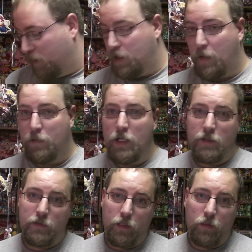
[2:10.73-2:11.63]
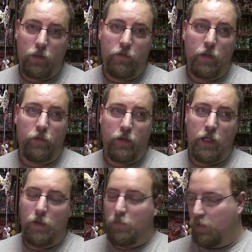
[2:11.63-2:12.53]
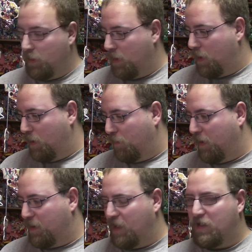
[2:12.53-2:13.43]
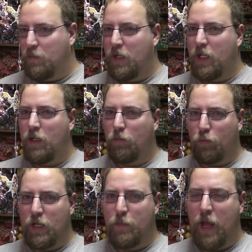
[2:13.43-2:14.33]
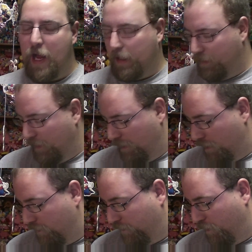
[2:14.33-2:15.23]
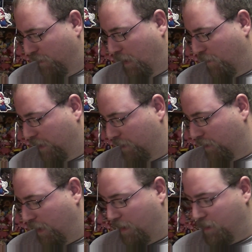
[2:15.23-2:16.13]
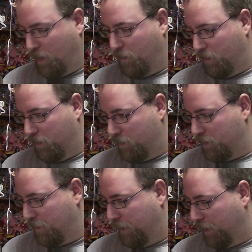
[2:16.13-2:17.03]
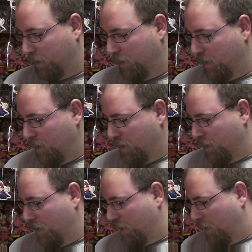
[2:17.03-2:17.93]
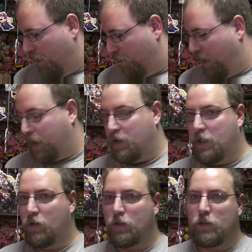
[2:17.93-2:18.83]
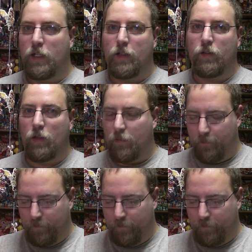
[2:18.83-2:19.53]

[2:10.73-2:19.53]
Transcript: the Japanese seller, if that was them, but it tends to be repacked from them. I can kind of tell what their shipping um, packaging looks like. So,